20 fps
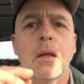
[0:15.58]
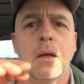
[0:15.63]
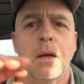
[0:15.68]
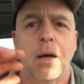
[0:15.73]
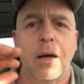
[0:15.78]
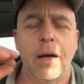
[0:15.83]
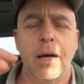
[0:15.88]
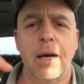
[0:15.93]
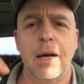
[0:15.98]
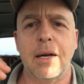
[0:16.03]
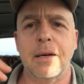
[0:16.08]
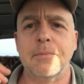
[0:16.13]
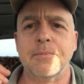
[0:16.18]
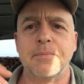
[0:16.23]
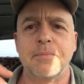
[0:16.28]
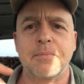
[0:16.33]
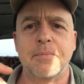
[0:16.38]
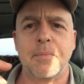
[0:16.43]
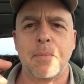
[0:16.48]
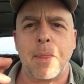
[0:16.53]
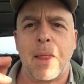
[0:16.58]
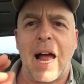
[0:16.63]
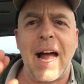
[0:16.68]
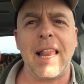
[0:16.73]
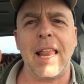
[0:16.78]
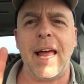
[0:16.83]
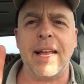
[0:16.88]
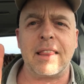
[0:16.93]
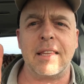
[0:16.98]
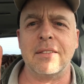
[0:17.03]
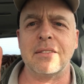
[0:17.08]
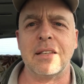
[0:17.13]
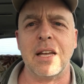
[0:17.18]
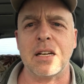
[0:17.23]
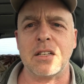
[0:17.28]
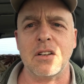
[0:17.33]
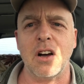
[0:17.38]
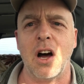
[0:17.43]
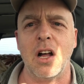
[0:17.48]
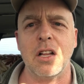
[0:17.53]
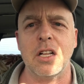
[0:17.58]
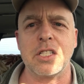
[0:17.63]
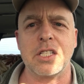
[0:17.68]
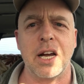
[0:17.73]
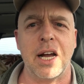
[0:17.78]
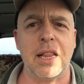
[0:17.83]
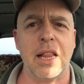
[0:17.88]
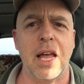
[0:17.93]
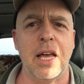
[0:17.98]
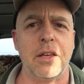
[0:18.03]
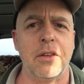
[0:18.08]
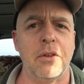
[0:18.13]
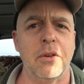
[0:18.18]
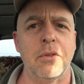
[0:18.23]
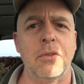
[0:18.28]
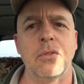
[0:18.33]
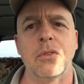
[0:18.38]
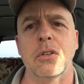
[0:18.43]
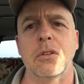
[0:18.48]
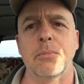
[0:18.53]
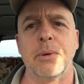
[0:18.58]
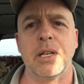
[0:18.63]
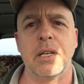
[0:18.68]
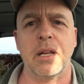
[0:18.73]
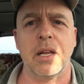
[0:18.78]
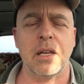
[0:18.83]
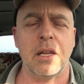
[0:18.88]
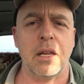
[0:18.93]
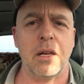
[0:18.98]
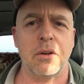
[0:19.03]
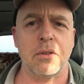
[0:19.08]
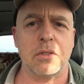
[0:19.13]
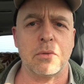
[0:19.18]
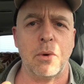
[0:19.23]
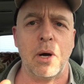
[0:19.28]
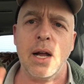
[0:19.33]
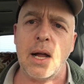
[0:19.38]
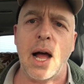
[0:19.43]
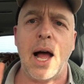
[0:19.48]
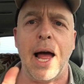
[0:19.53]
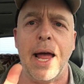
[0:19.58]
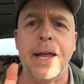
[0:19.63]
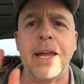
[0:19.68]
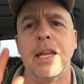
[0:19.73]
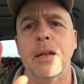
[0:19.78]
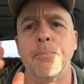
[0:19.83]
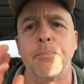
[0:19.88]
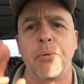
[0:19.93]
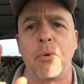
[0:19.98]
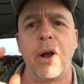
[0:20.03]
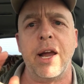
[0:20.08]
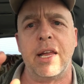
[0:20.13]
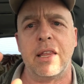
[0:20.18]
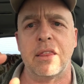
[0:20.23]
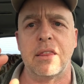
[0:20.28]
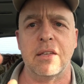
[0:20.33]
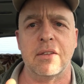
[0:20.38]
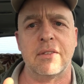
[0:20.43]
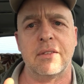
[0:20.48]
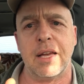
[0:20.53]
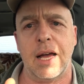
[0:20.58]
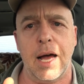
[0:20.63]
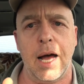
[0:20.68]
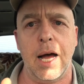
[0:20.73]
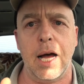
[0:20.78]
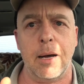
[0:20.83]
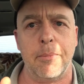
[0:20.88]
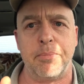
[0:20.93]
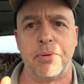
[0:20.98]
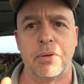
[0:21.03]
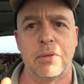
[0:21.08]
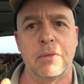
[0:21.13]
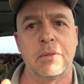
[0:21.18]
I like this technology. I like YouTube, and here's why. I can break this up.